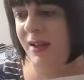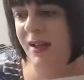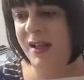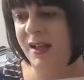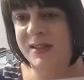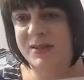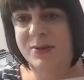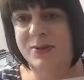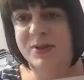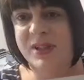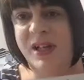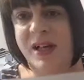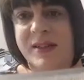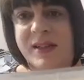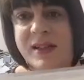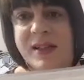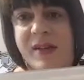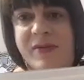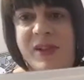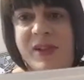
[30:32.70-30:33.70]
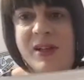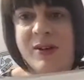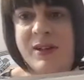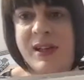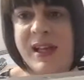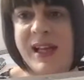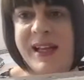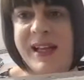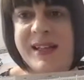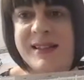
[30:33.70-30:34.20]
it's all done, and I've
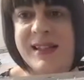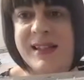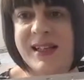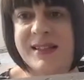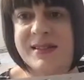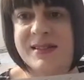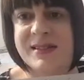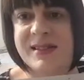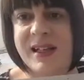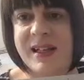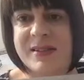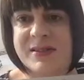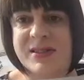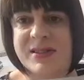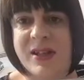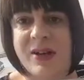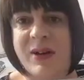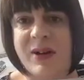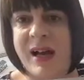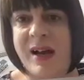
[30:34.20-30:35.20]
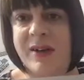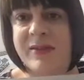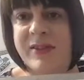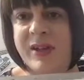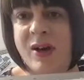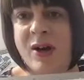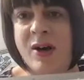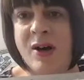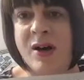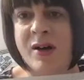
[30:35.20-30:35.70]
elongated the ends now. So out of the
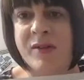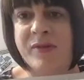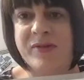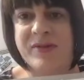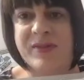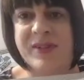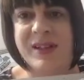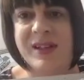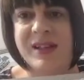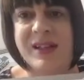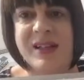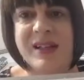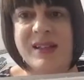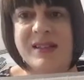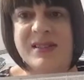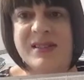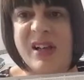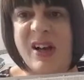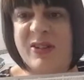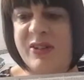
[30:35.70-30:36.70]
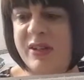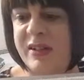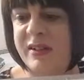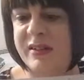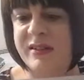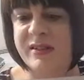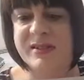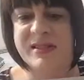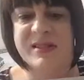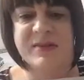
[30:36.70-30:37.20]
half,
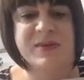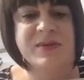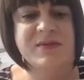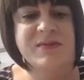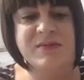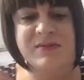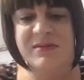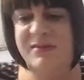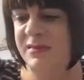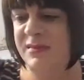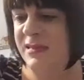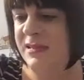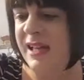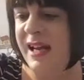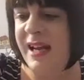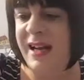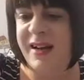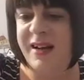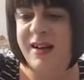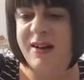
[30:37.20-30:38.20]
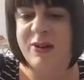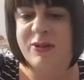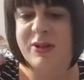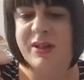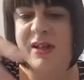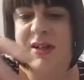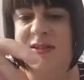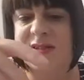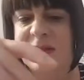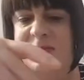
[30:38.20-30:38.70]
because that only
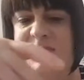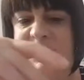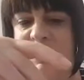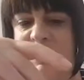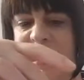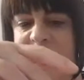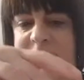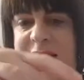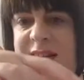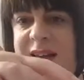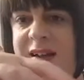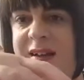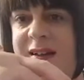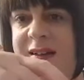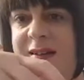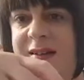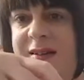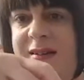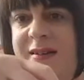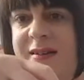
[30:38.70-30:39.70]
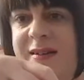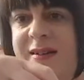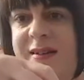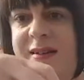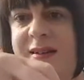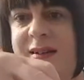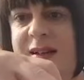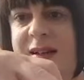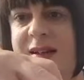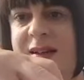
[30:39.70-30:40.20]
goes up to about there,
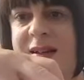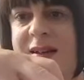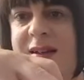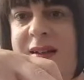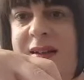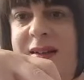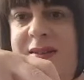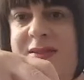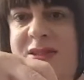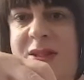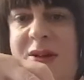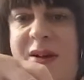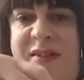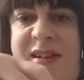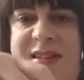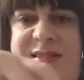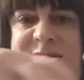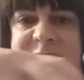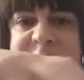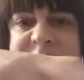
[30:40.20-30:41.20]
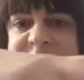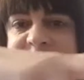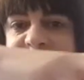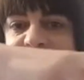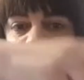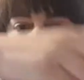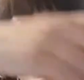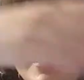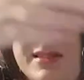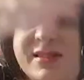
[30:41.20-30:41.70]
so I've had to
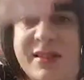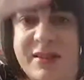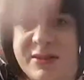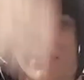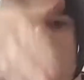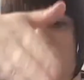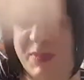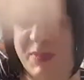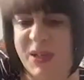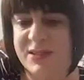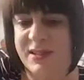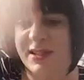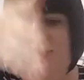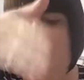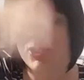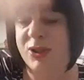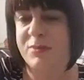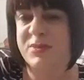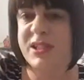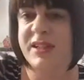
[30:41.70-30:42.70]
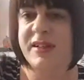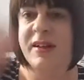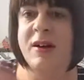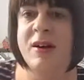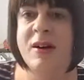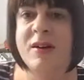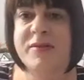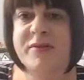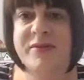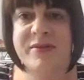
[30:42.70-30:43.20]
extend it. So I just basically chopped it in
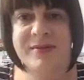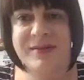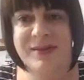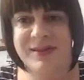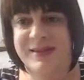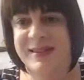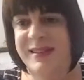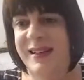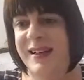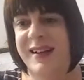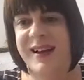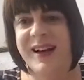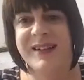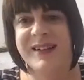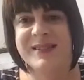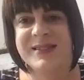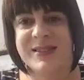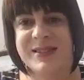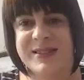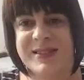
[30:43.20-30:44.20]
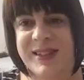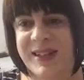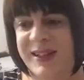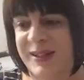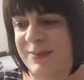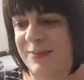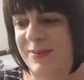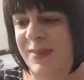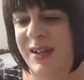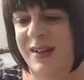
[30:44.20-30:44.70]
half and just
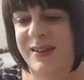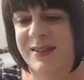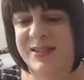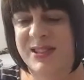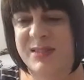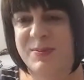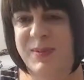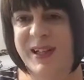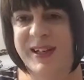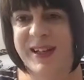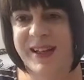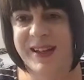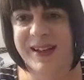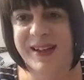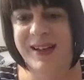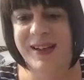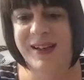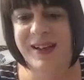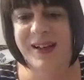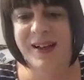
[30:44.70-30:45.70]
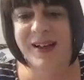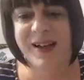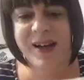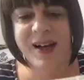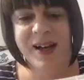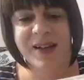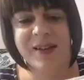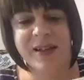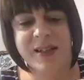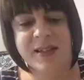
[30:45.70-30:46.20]
split it.
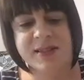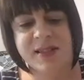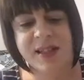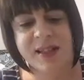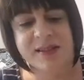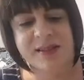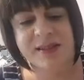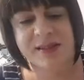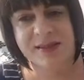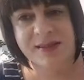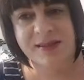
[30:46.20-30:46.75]
And like I said,